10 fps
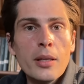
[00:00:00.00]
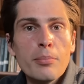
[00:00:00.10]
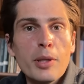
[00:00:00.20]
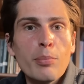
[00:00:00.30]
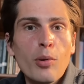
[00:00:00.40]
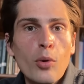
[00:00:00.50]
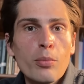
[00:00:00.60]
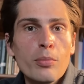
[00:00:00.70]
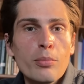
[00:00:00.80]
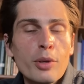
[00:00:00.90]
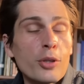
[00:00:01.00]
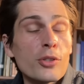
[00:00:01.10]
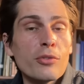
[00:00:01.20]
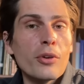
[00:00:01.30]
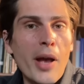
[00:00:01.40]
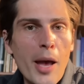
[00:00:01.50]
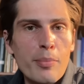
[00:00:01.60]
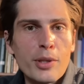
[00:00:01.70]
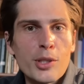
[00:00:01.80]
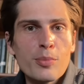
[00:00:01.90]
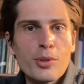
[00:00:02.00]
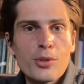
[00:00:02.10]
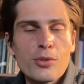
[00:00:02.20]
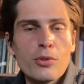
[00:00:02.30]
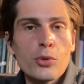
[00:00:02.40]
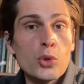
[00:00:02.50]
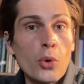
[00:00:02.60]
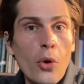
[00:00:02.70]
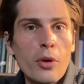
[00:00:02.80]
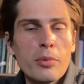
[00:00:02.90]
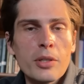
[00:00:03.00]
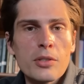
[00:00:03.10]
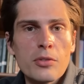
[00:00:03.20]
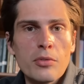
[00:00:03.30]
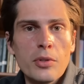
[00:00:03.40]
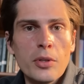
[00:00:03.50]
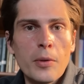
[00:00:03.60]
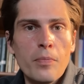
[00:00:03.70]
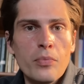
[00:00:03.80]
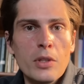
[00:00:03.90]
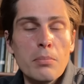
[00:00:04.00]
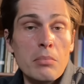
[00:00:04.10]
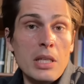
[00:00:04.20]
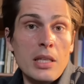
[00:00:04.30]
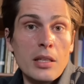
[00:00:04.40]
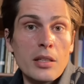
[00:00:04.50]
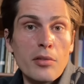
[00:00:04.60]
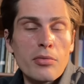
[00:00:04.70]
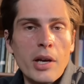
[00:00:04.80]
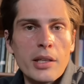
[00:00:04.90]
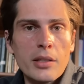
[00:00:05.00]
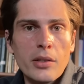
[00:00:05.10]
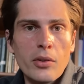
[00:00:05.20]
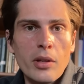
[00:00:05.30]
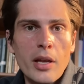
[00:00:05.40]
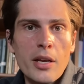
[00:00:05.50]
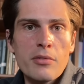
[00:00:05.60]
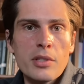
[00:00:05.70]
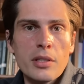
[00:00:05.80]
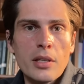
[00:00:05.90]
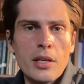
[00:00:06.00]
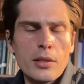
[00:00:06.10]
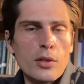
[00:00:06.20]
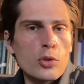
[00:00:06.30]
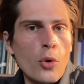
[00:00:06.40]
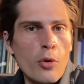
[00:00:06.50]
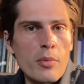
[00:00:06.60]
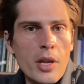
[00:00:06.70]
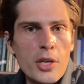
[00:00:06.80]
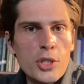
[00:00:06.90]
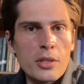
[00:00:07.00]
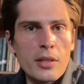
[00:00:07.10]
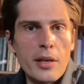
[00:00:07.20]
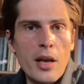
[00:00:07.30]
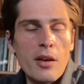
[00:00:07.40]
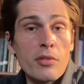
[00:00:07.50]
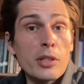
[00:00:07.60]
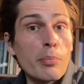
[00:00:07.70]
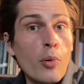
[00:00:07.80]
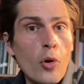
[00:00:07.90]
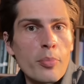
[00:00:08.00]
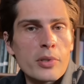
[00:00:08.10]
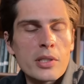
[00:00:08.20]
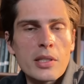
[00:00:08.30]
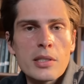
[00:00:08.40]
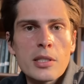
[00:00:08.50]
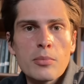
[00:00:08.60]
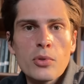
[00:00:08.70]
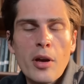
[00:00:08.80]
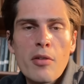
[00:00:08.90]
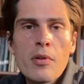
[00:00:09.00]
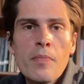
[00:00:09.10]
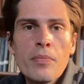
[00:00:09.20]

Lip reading: people, because of their happiness, because of their joy, because of the meaning they find in their lives, and the determination they have and the purpose they seem to have,